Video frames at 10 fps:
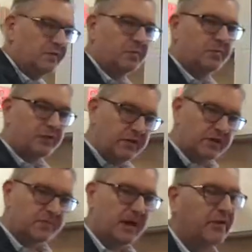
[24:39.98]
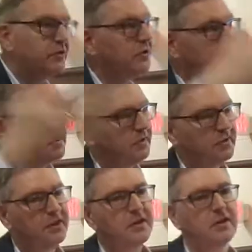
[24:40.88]
from a previous marriage, and the other
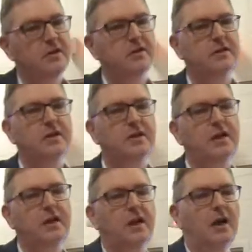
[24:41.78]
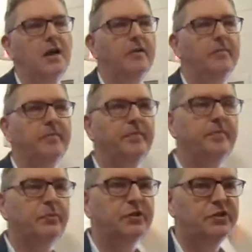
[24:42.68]
that they are,
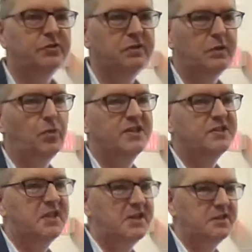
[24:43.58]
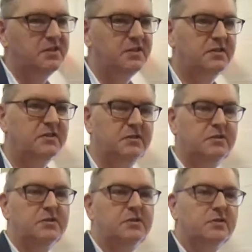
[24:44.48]
which the West tends
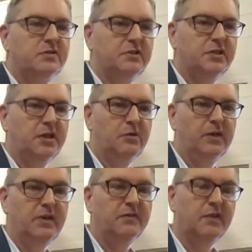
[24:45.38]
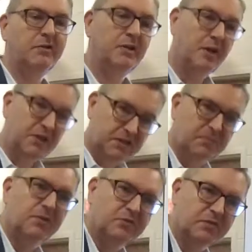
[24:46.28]
to go with, even though it likes the
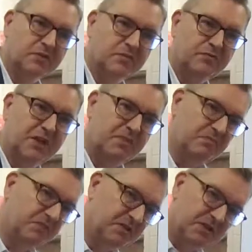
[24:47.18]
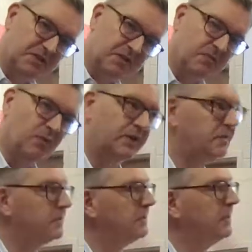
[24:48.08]
proto-gospel of James in some
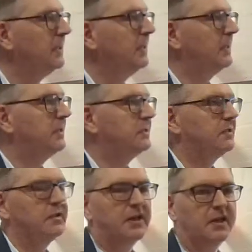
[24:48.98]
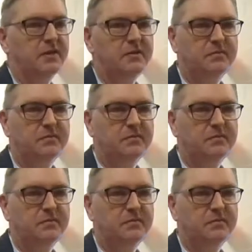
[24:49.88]
ways, is that they're